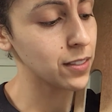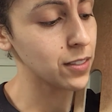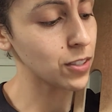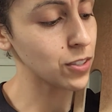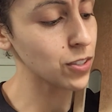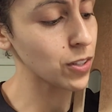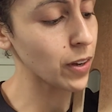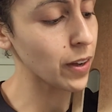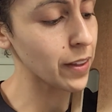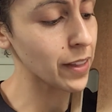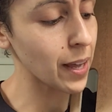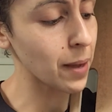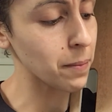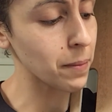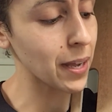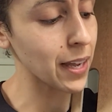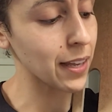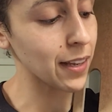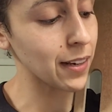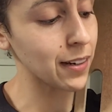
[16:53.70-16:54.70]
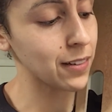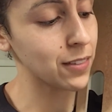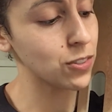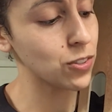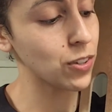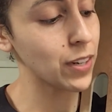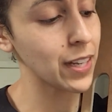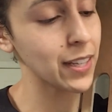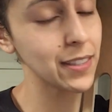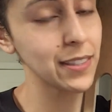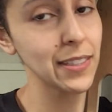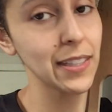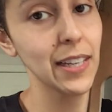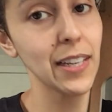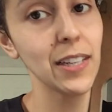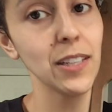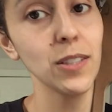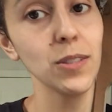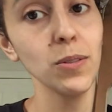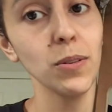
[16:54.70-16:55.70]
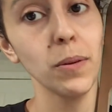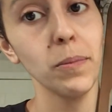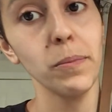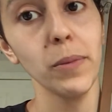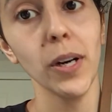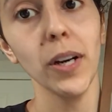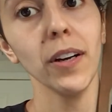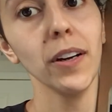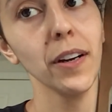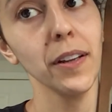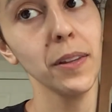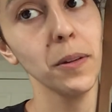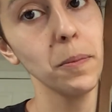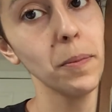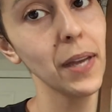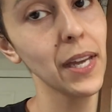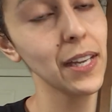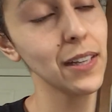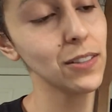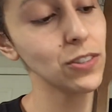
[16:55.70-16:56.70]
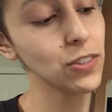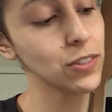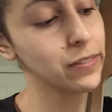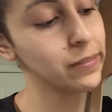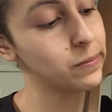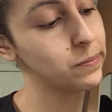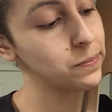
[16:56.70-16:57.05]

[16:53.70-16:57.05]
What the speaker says: that might translate into a mark on the page.